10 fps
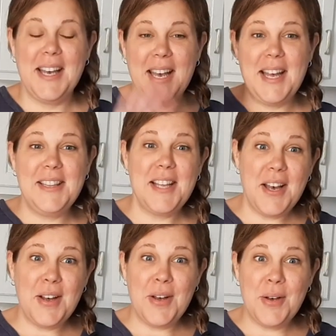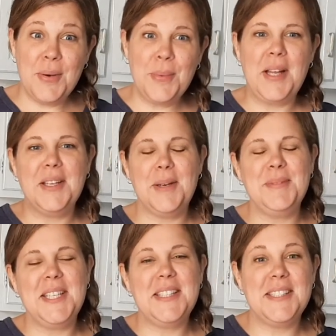Hello, welcome
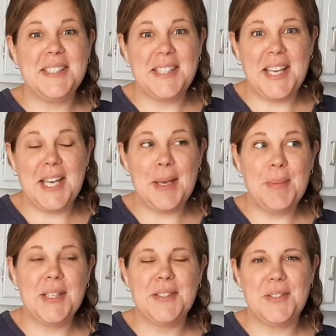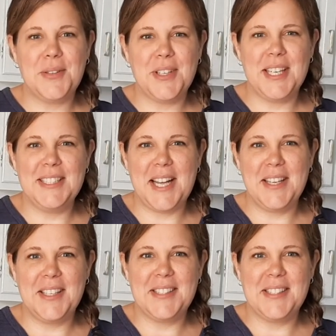to STEAM Storytellers.